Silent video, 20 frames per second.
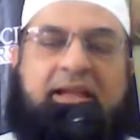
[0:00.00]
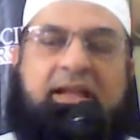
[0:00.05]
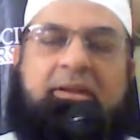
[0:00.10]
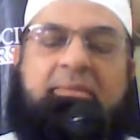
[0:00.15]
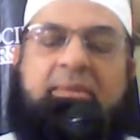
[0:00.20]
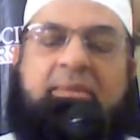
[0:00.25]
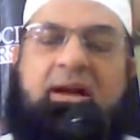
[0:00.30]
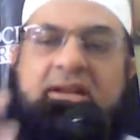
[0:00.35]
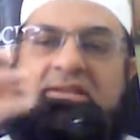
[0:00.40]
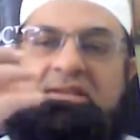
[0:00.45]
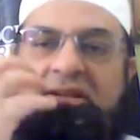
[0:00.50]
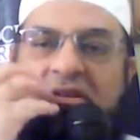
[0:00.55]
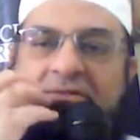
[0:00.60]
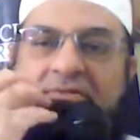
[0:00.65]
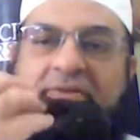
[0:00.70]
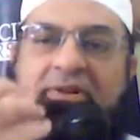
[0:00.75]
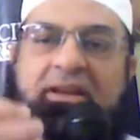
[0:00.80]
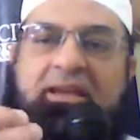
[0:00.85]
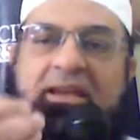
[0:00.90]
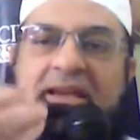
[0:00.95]
Imagine if
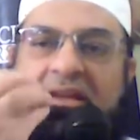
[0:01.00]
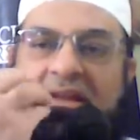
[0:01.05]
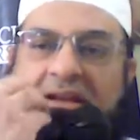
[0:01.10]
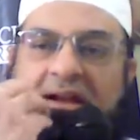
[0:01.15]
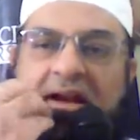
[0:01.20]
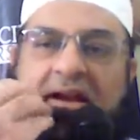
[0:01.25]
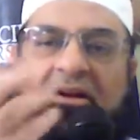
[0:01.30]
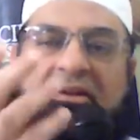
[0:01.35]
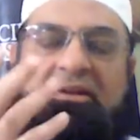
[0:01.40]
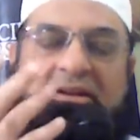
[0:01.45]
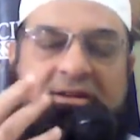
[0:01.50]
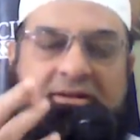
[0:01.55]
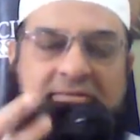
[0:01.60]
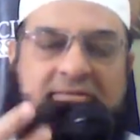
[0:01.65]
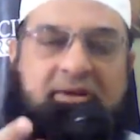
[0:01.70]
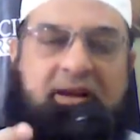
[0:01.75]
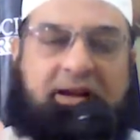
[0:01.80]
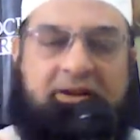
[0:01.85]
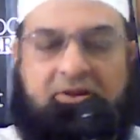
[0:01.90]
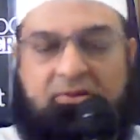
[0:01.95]
we're eating
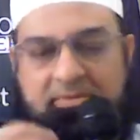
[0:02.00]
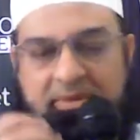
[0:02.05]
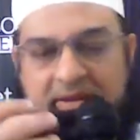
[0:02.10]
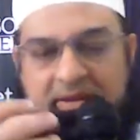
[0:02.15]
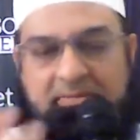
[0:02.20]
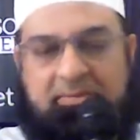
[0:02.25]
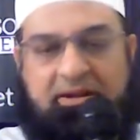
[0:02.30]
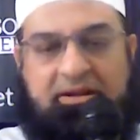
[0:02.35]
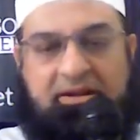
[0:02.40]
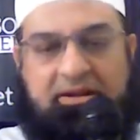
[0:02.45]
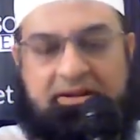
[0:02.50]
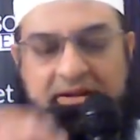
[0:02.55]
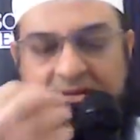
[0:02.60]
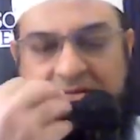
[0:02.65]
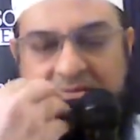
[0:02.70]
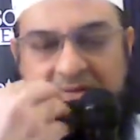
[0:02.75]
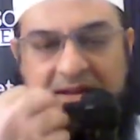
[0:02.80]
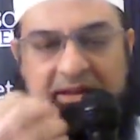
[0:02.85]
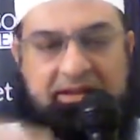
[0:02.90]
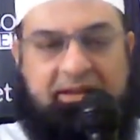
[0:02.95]
haram. I don't mean by
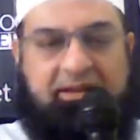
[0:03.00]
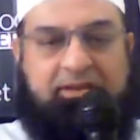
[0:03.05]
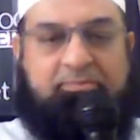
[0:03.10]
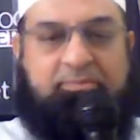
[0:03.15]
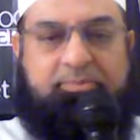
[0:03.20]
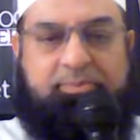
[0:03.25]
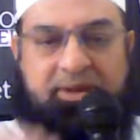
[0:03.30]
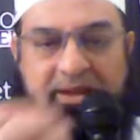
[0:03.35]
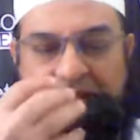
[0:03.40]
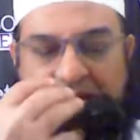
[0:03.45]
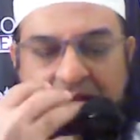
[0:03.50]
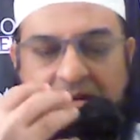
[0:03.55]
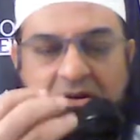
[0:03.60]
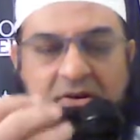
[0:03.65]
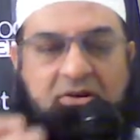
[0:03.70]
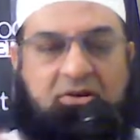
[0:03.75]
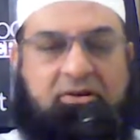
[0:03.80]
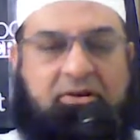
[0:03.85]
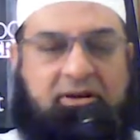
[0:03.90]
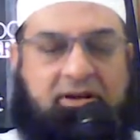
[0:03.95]
haram eating pig
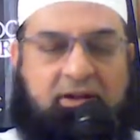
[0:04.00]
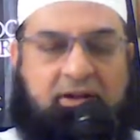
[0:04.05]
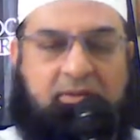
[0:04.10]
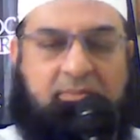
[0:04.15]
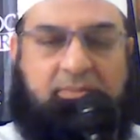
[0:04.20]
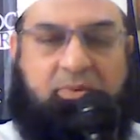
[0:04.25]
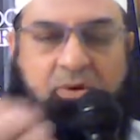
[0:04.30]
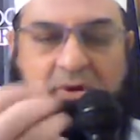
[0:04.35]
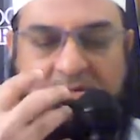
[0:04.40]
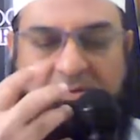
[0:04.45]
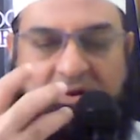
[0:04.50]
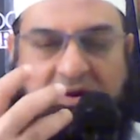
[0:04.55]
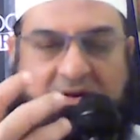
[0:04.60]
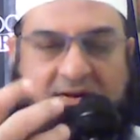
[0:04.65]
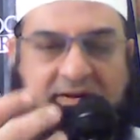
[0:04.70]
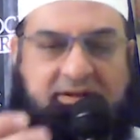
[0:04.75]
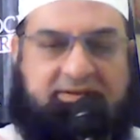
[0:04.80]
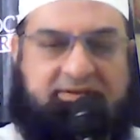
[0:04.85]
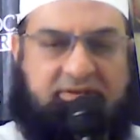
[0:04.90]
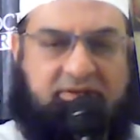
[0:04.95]
or pork
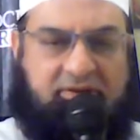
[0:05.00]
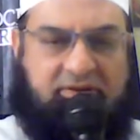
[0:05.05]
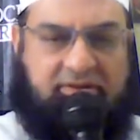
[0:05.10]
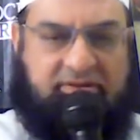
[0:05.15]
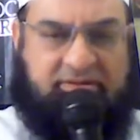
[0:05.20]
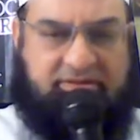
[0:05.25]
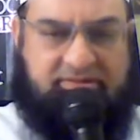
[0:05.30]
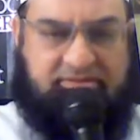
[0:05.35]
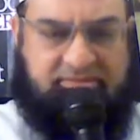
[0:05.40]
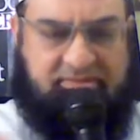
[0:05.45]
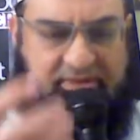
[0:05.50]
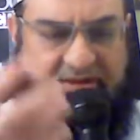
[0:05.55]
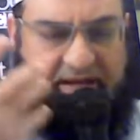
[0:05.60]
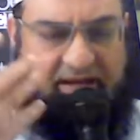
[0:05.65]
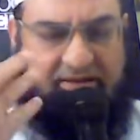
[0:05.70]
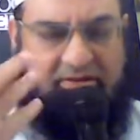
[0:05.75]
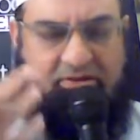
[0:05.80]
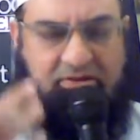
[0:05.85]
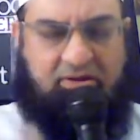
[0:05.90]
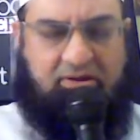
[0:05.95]
products or
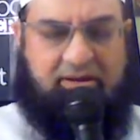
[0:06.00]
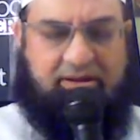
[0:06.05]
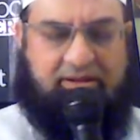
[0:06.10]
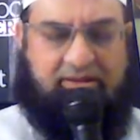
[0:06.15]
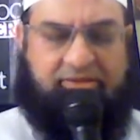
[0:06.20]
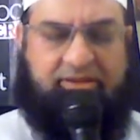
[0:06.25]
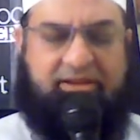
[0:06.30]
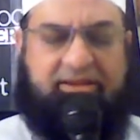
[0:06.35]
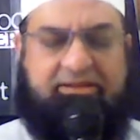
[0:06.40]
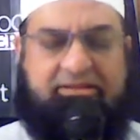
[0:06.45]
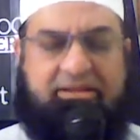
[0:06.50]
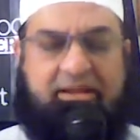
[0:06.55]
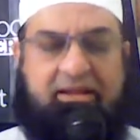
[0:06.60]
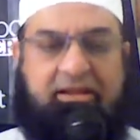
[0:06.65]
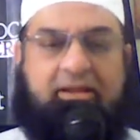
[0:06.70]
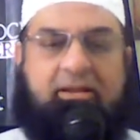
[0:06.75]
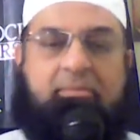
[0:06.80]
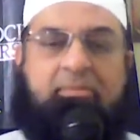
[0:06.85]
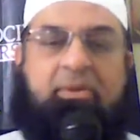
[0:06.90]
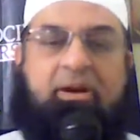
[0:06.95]
alcoholic
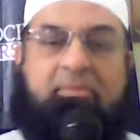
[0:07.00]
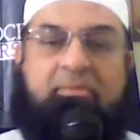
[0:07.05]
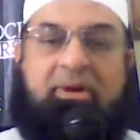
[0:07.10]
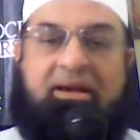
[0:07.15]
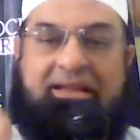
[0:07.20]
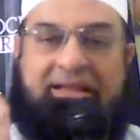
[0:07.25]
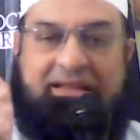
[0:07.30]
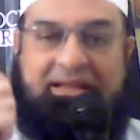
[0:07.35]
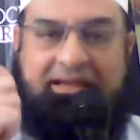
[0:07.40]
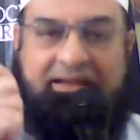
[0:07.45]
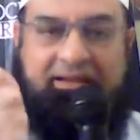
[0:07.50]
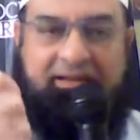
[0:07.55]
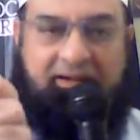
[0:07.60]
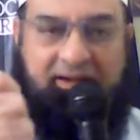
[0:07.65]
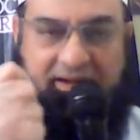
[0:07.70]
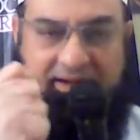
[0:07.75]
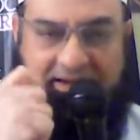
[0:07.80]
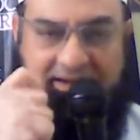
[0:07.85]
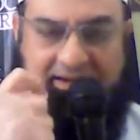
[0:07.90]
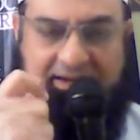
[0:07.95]
things, but by eating
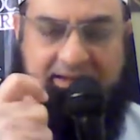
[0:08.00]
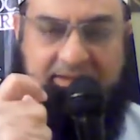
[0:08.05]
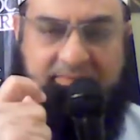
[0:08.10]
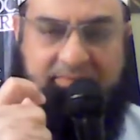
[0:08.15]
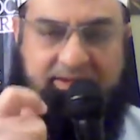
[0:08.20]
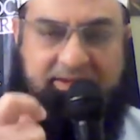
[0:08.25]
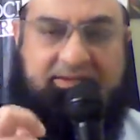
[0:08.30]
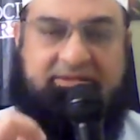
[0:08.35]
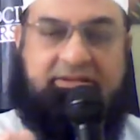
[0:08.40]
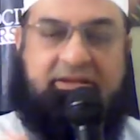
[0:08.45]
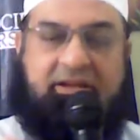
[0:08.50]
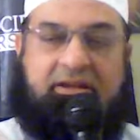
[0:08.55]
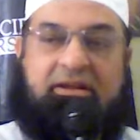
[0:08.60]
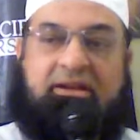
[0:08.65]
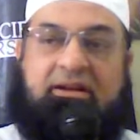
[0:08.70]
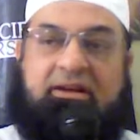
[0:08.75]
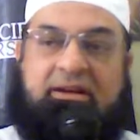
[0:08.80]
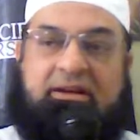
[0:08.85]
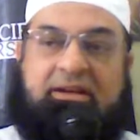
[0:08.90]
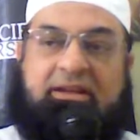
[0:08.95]
halal means
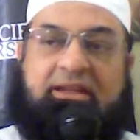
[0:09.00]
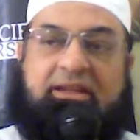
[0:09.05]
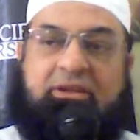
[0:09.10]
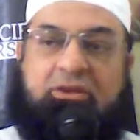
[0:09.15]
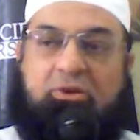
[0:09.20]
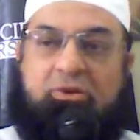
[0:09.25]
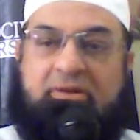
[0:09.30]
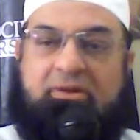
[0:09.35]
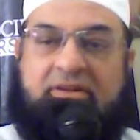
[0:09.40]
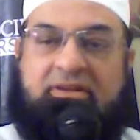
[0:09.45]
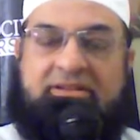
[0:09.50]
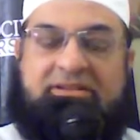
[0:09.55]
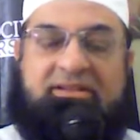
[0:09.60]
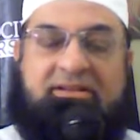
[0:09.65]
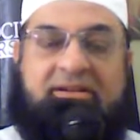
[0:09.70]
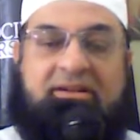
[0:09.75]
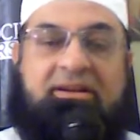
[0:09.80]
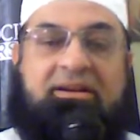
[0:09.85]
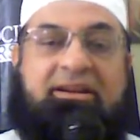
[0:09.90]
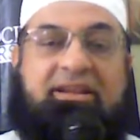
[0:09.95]
earning your rizq,
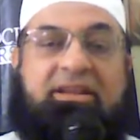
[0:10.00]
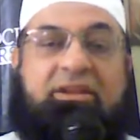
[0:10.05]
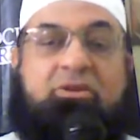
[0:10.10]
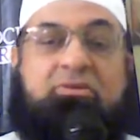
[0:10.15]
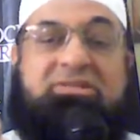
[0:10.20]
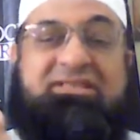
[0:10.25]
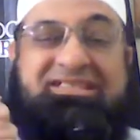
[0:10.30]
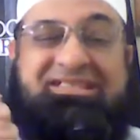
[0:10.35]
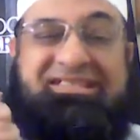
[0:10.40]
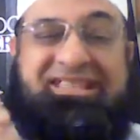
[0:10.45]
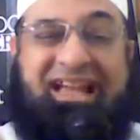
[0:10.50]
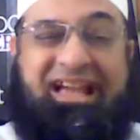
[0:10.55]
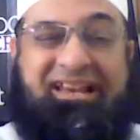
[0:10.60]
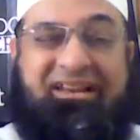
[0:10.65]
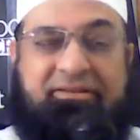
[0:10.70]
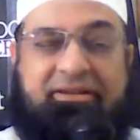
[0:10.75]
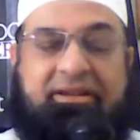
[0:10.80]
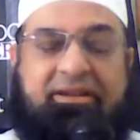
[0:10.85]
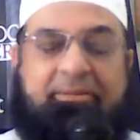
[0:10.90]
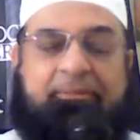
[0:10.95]
earning your
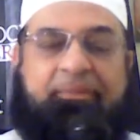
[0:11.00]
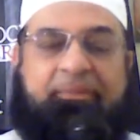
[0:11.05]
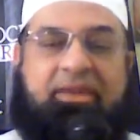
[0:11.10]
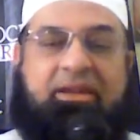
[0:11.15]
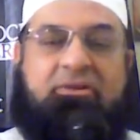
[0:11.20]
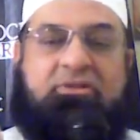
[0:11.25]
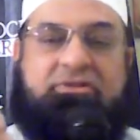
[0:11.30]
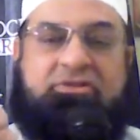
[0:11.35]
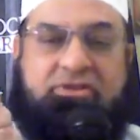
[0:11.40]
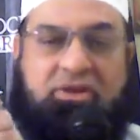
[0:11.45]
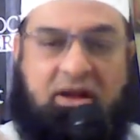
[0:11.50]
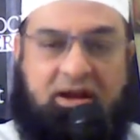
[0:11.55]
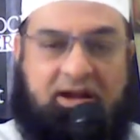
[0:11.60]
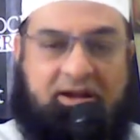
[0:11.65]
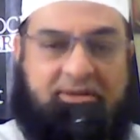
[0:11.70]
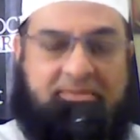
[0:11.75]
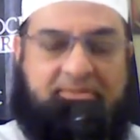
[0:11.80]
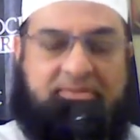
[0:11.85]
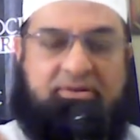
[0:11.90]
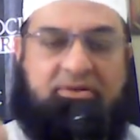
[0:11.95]
salary, your
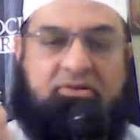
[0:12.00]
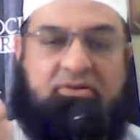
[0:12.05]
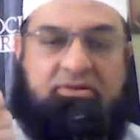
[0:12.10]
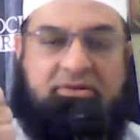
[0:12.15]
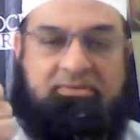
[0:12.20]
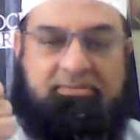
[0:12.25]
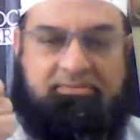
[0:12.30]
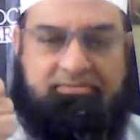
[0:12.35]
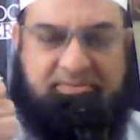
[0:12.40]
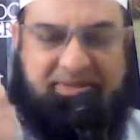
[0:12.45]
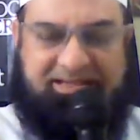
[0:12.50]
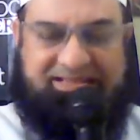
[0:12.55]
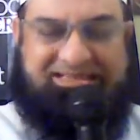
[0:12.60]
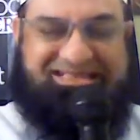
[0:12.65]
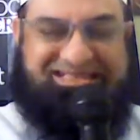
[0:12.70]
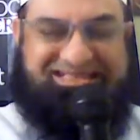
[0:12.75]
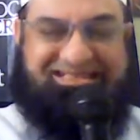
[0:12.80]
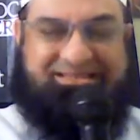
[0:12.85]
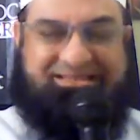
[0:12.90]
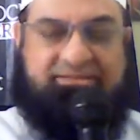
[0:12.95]
job, your
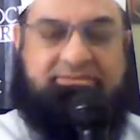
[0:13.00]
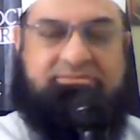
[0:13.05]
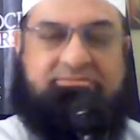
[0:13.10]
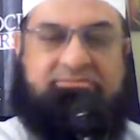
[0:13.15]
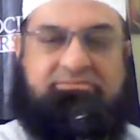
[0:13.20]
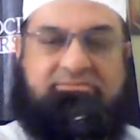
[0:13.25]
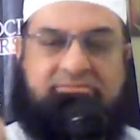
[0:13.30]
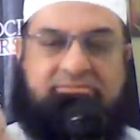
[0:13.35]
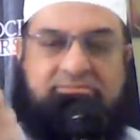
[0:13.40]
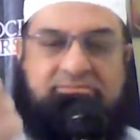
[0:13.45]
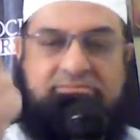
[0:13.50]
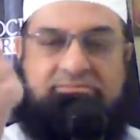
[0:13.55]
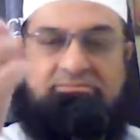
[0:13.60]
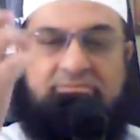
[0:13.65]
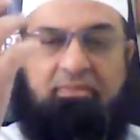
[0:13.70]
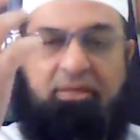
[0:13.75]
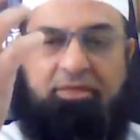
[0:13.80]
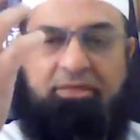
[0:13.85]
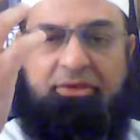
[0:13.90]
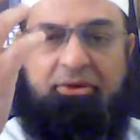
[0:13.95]
business
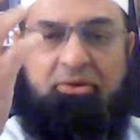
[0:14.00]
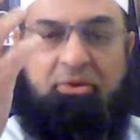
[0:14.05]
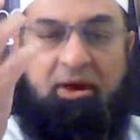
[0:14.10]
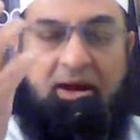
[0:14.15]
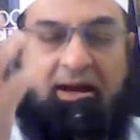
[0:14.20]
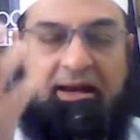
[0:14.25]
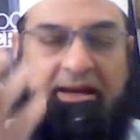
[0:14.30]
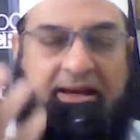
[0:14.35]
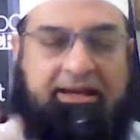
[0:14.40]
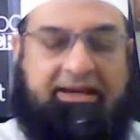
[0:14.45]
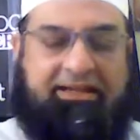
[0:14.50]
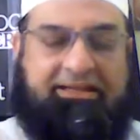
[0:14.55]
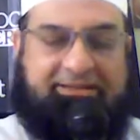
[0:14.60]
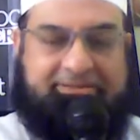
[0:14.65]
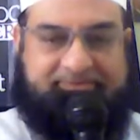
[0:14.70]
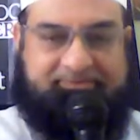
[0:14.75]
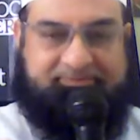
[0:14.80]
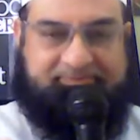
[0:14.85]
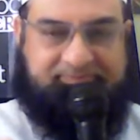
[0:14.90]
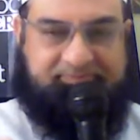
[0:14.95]
through
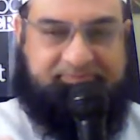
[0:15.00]
halal.